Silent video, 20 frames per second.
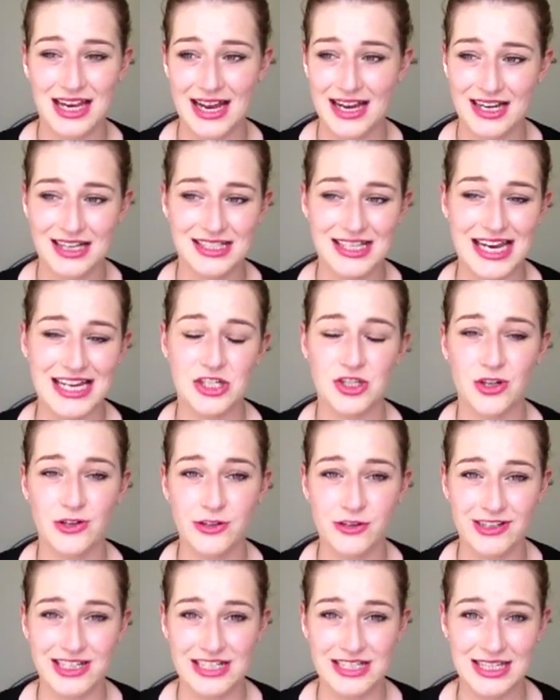Like I say, it's
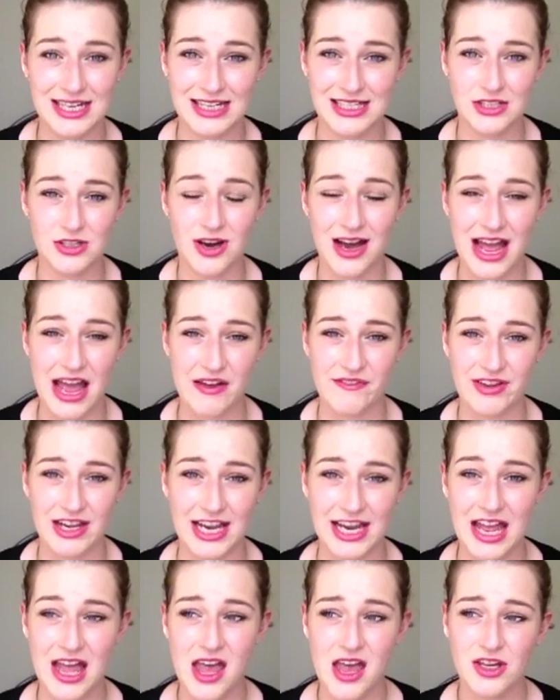non-greasy, it's not
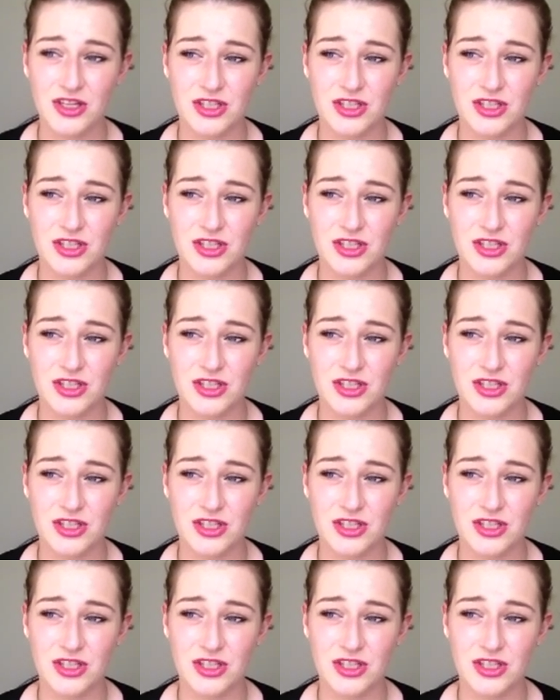heavy,